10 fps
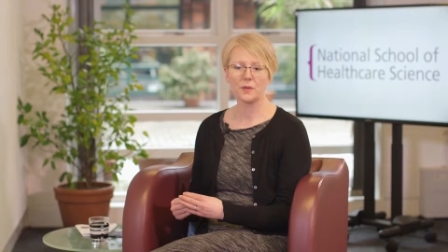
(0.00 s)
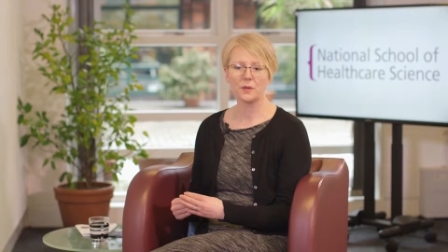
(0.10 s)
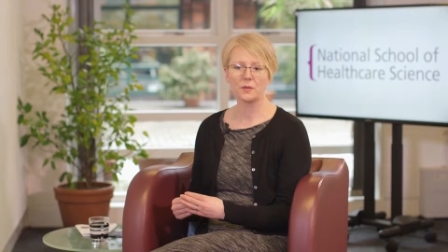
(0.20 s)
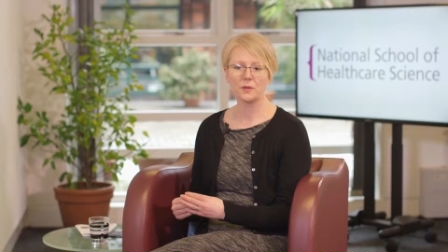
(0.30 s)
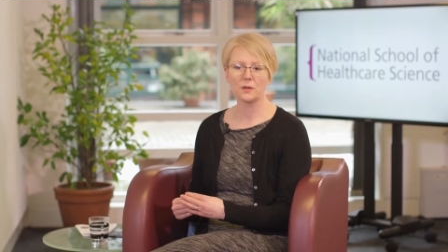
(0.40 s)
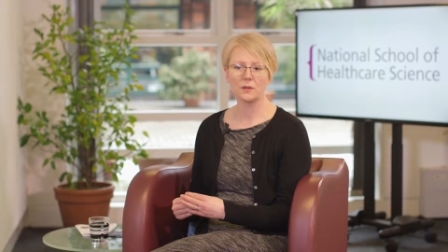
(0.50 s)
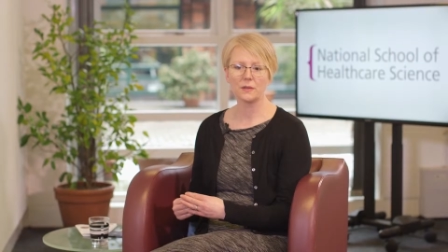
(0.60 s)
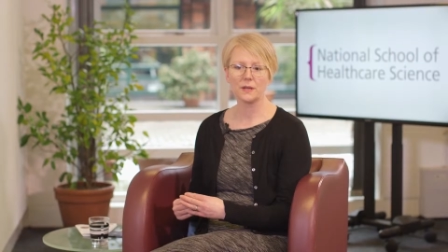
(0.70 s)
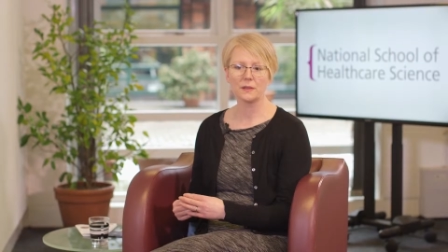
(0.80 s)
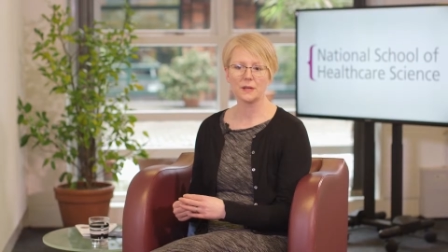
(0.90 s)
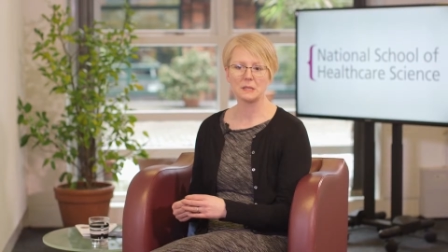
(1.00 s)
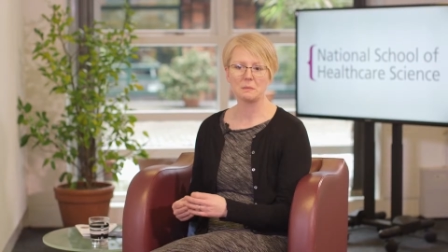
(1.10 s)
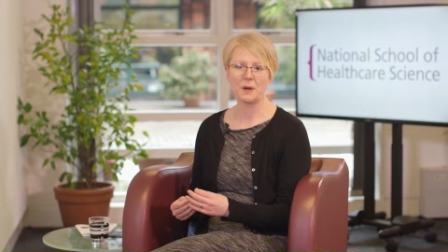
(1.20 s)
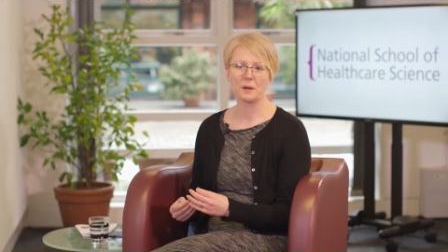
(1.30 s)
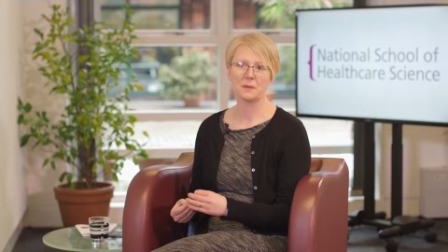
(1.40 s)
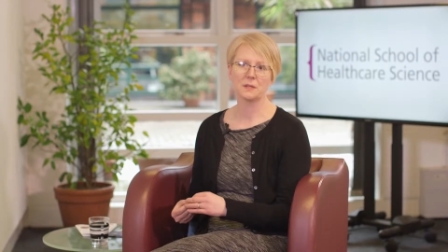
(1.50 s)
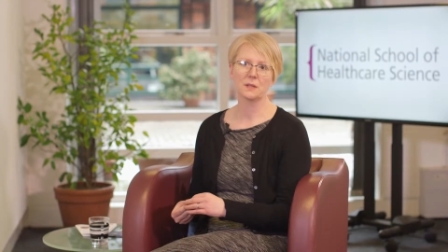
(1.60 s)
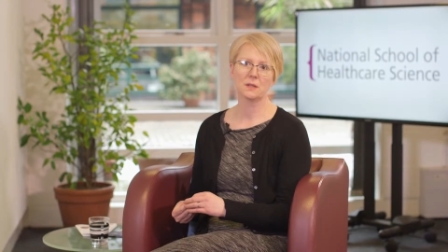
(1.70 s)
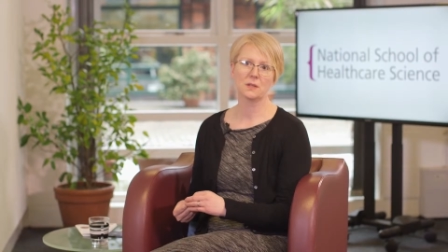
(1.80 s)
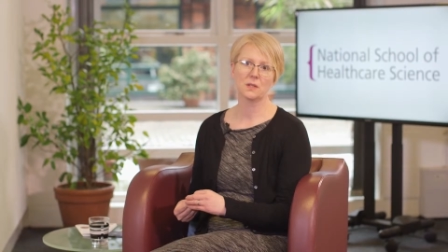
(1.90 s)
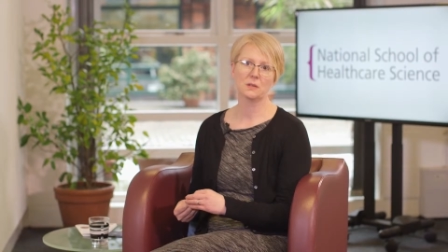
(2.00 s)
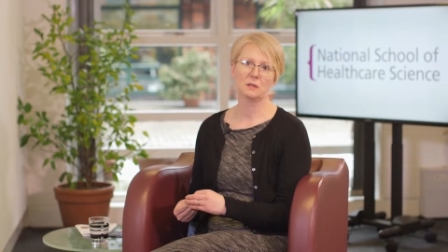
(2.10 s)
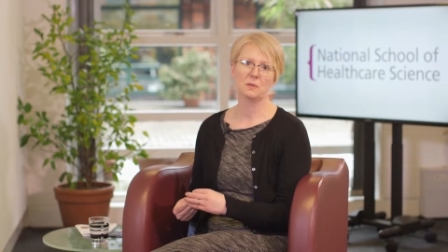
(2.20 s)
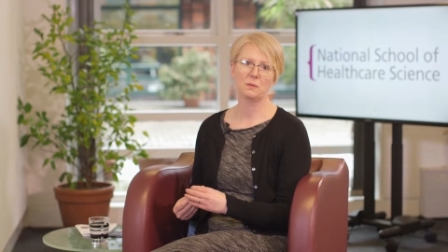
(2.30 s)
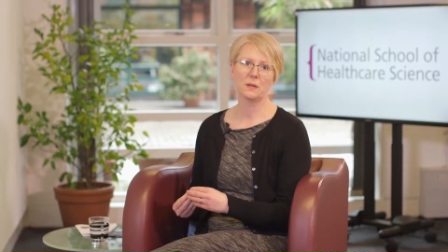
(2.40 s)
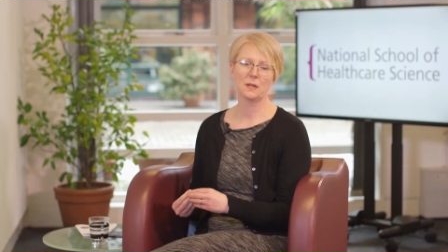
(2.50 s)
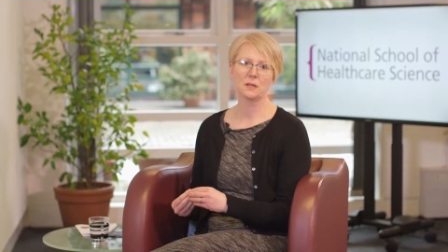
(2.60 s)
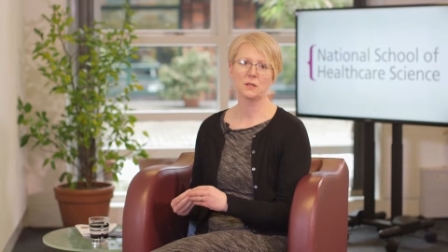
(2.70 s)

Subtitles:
The other thing that departments can do is be willing